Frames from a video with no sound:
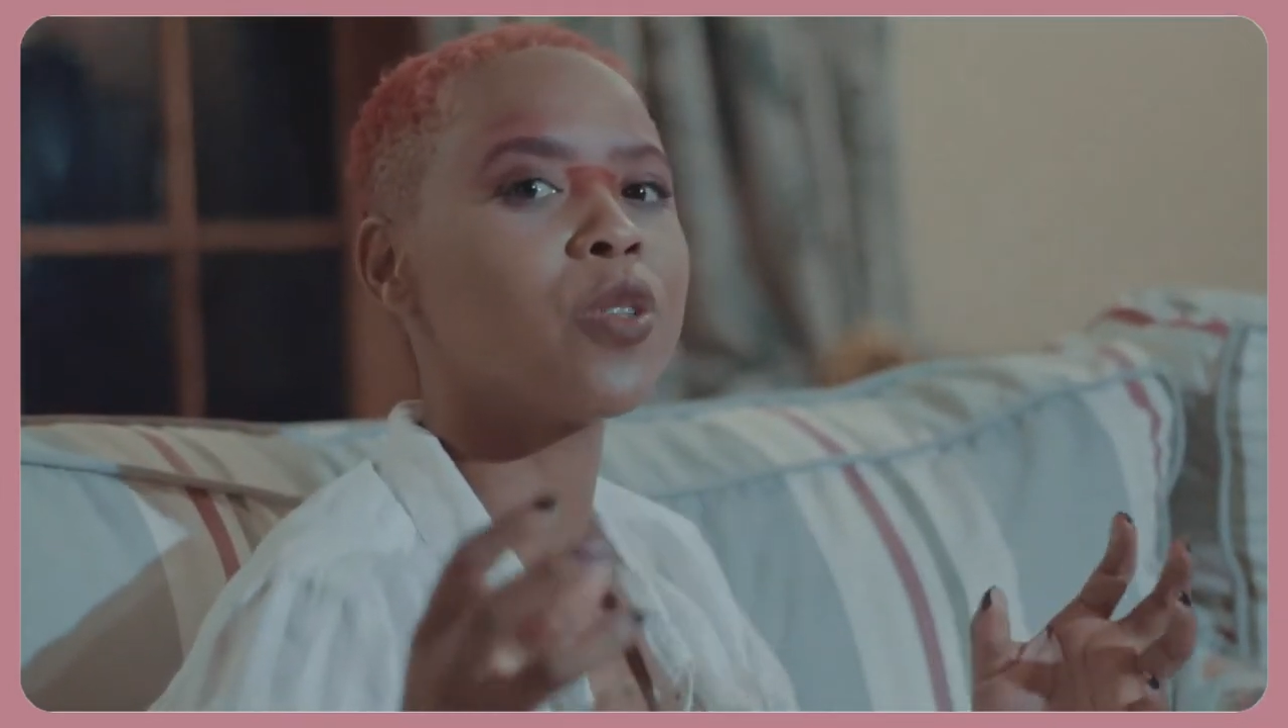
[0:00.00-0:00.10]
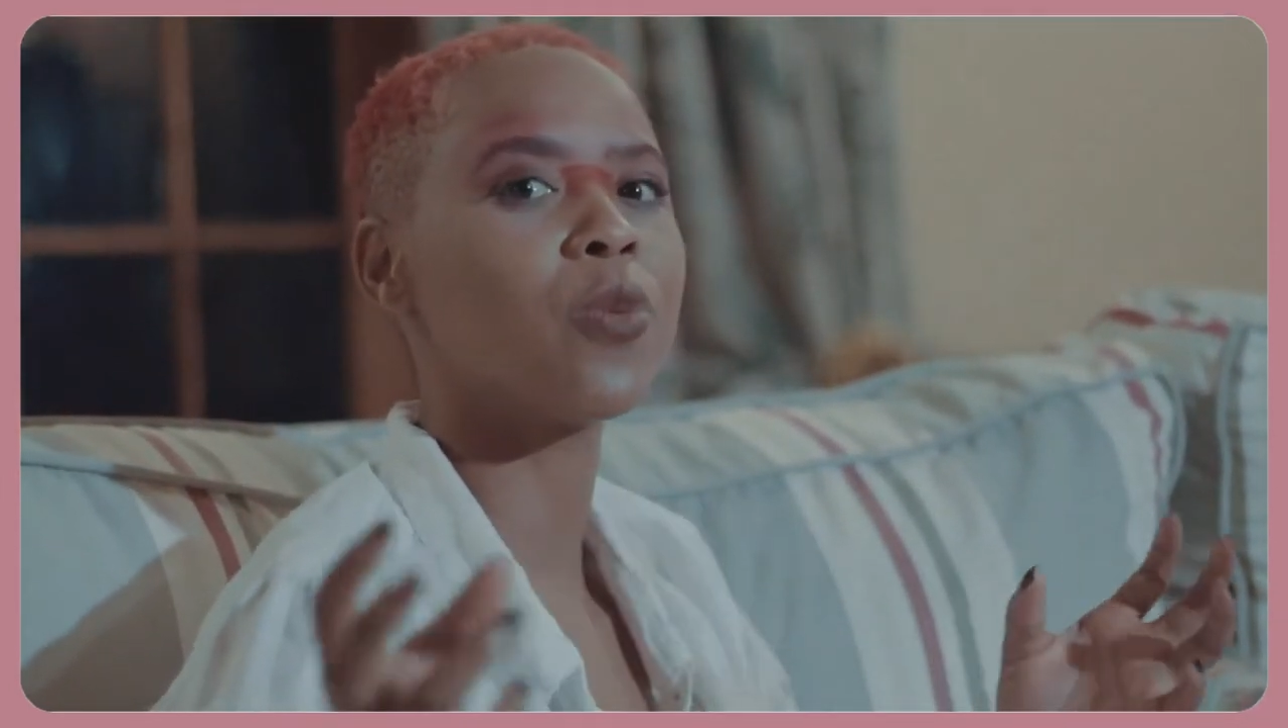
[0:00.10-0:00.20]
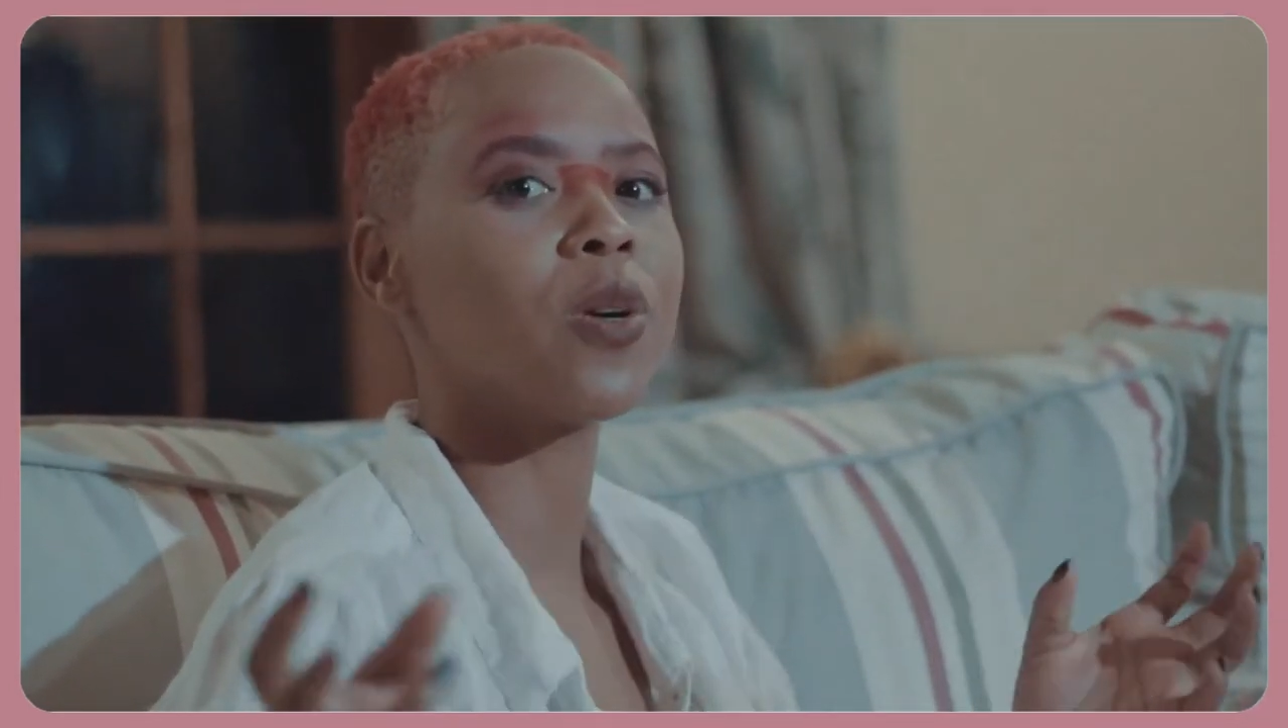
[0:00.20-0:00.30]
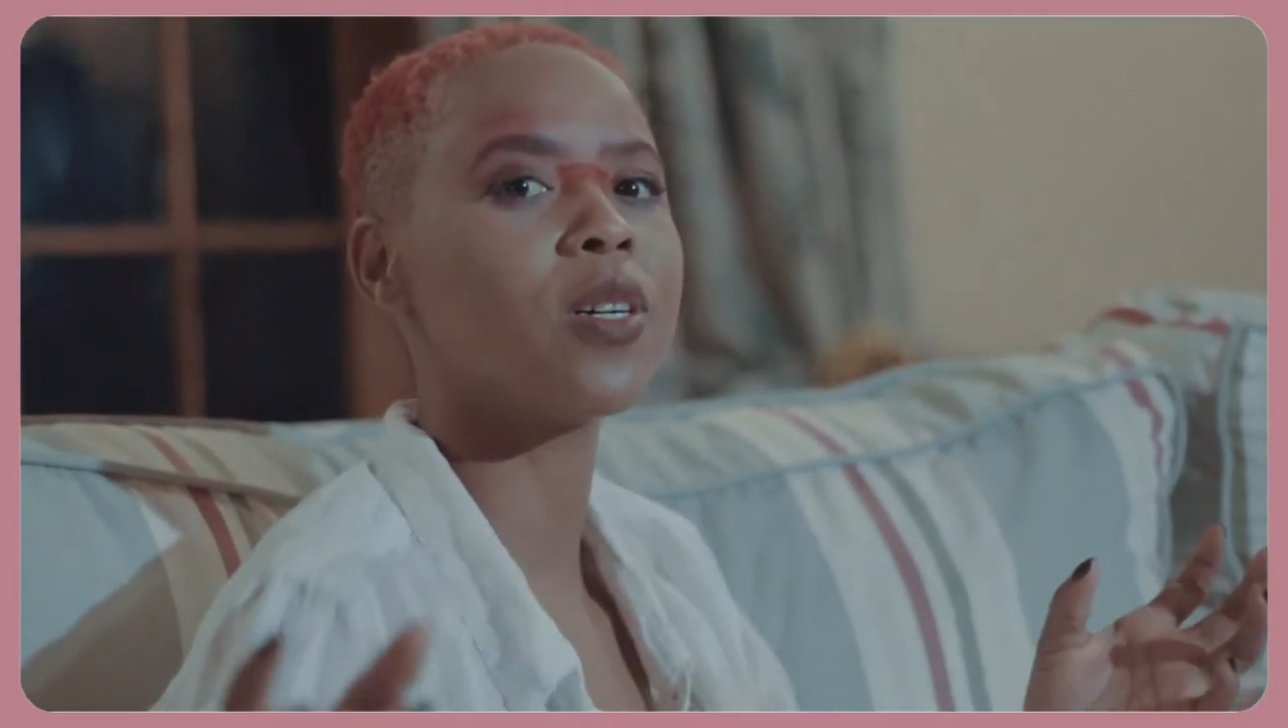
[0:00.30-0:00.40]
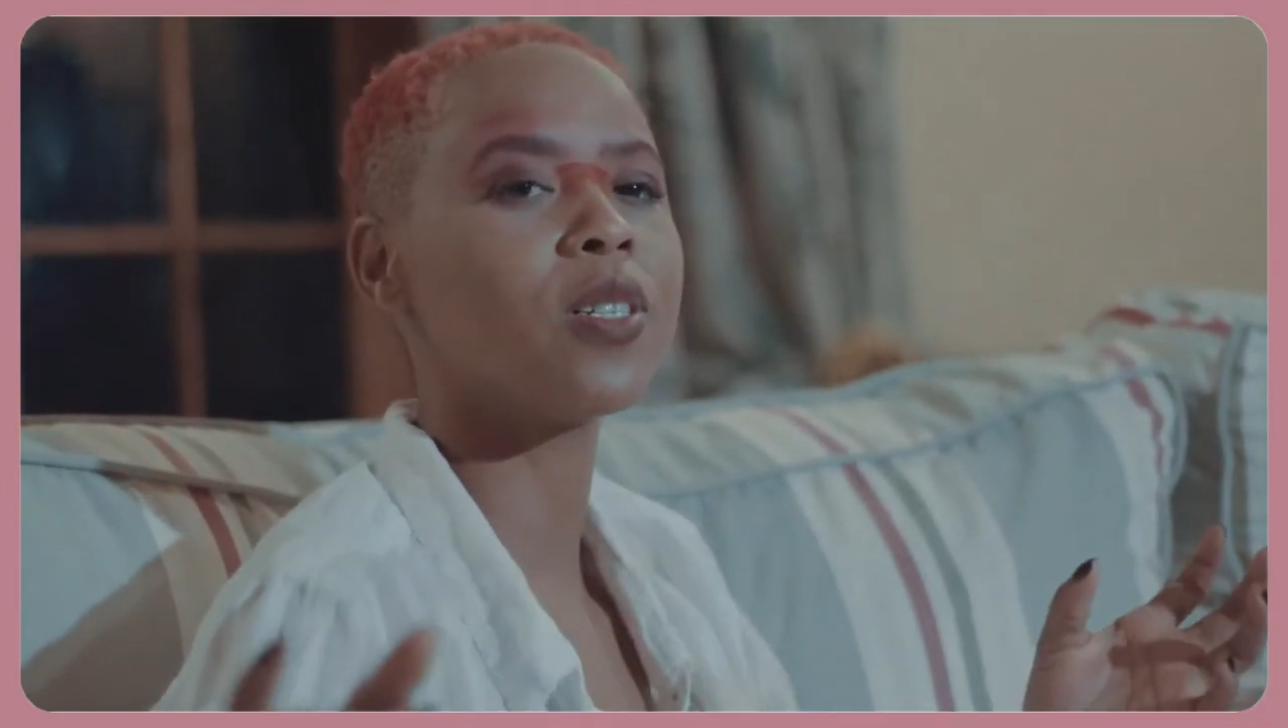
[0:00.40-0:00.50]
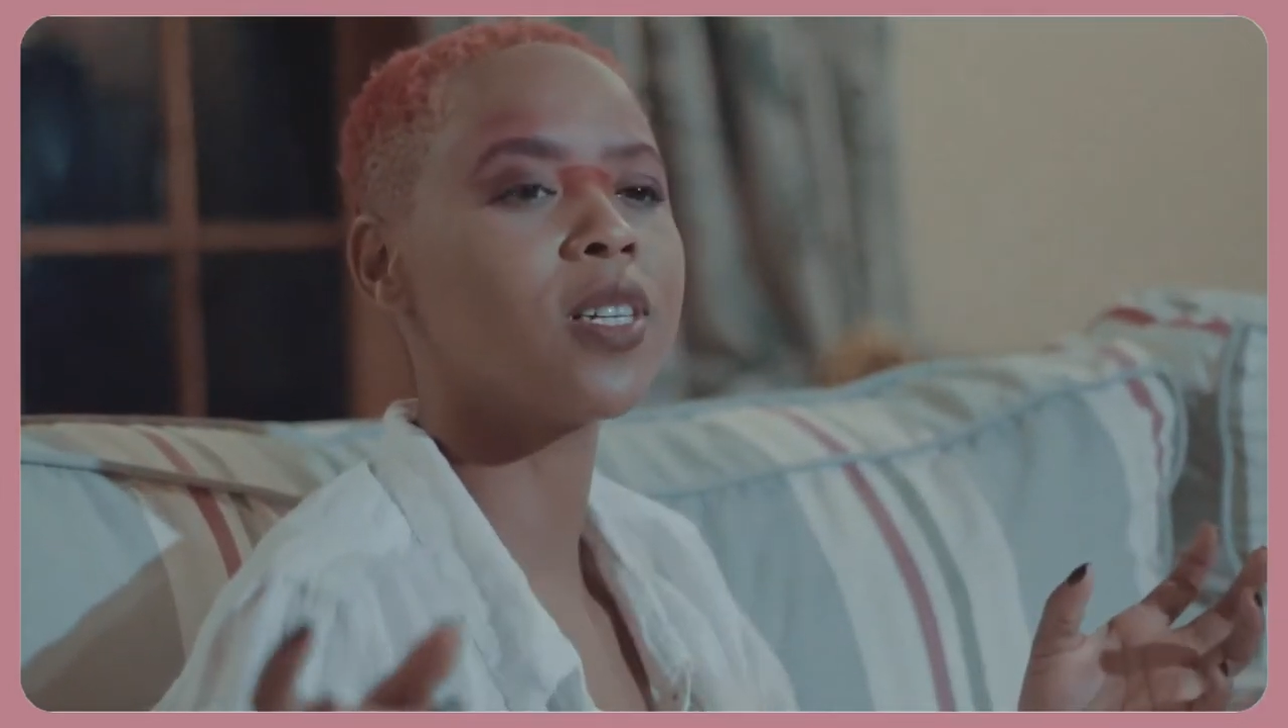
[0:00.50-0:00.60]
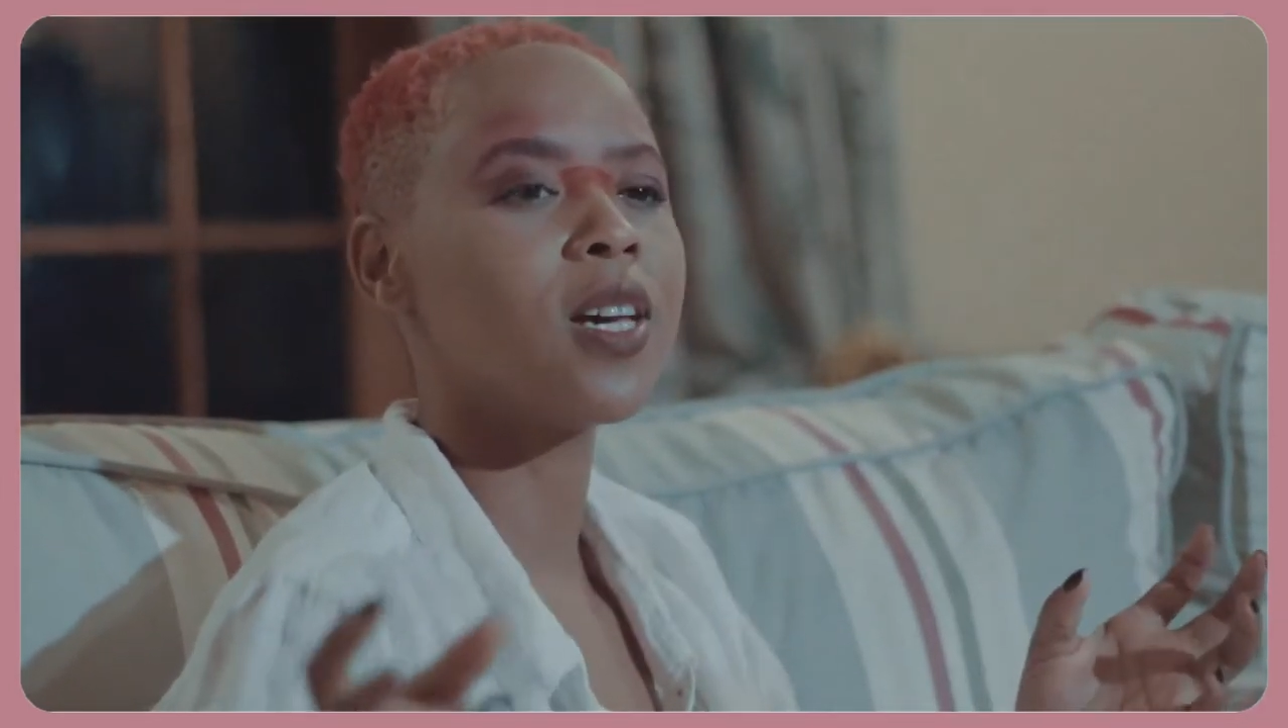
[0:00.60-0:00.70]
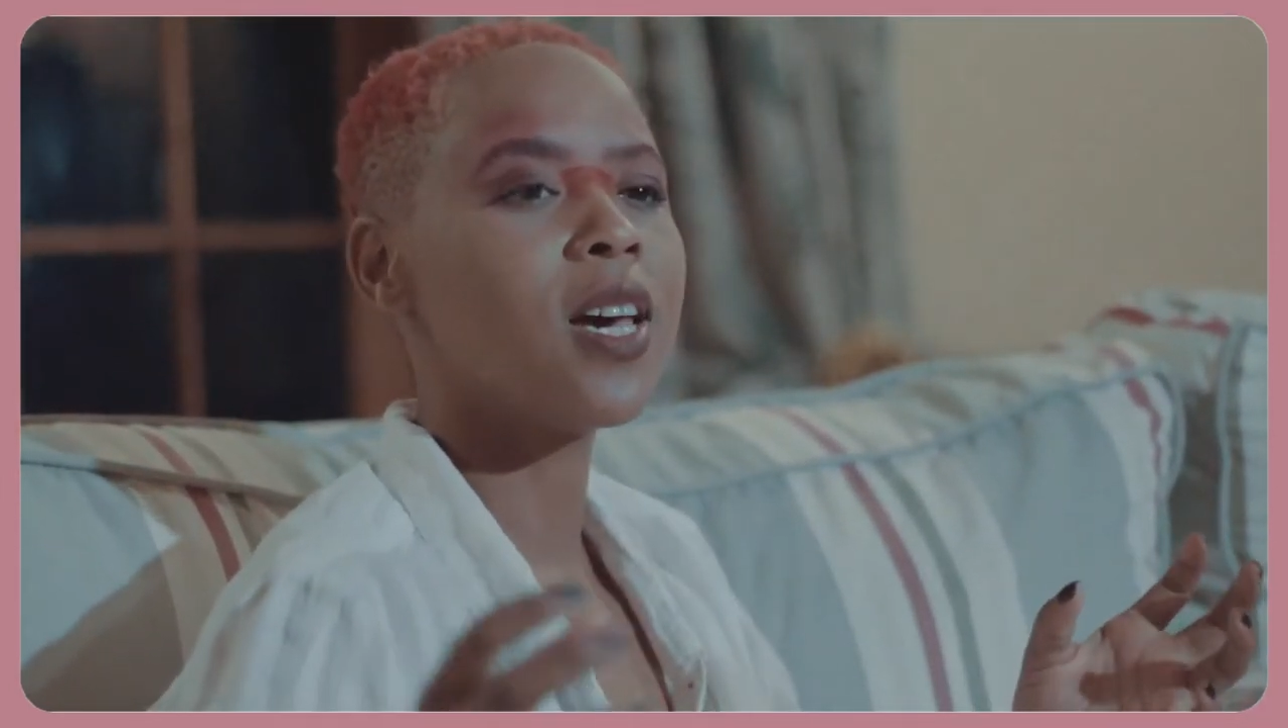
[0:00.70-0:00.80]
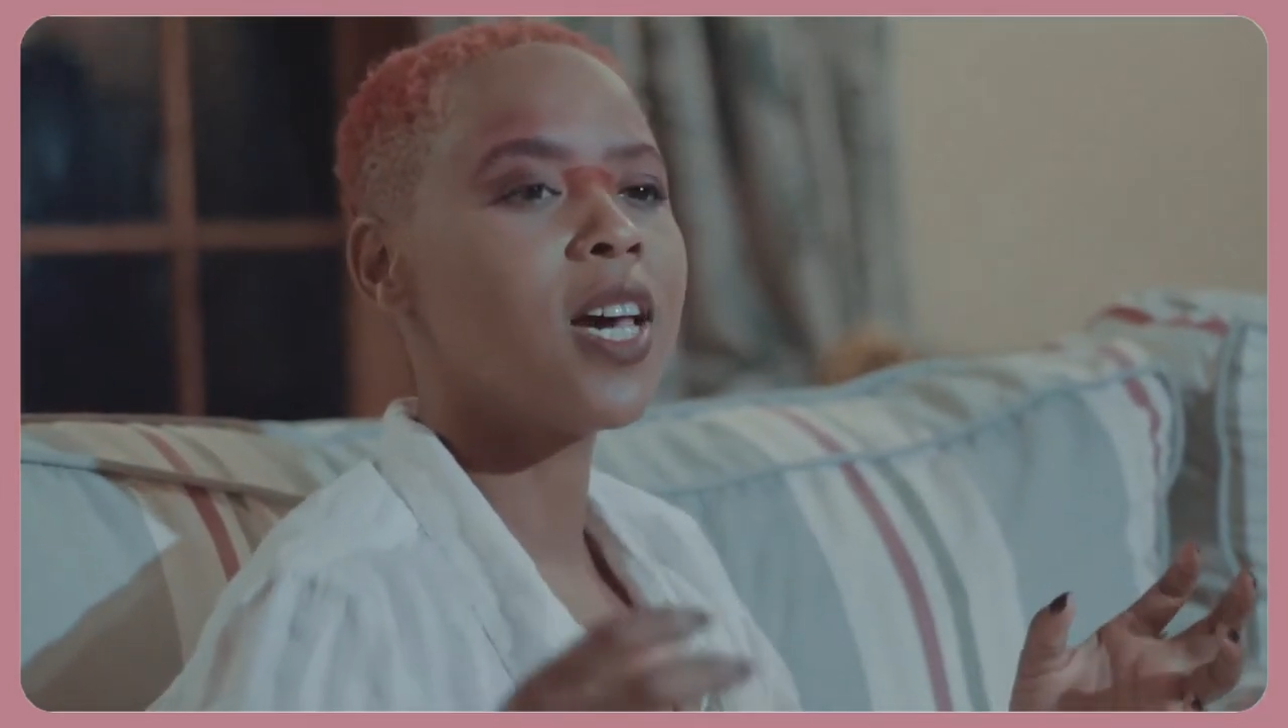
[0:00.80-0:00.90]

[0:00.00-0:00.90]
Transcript: the world,